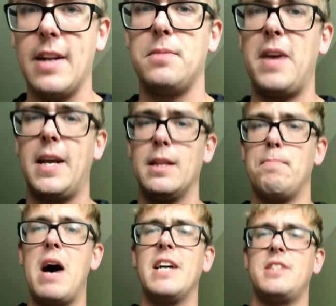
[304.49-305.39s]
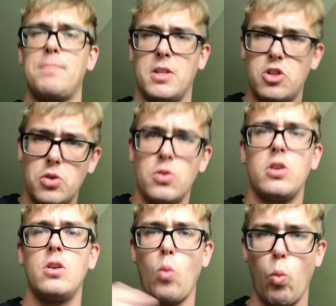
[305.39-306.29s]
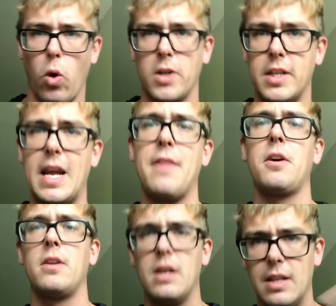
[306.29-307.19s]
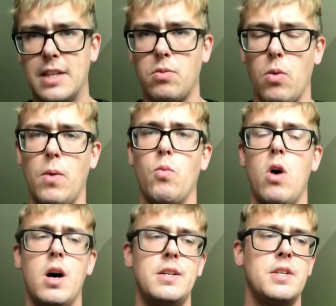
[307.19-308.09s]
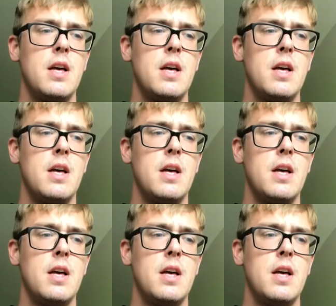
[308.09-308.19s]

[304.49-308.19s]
It's making the bicep and the shoulder work together. That's what we want.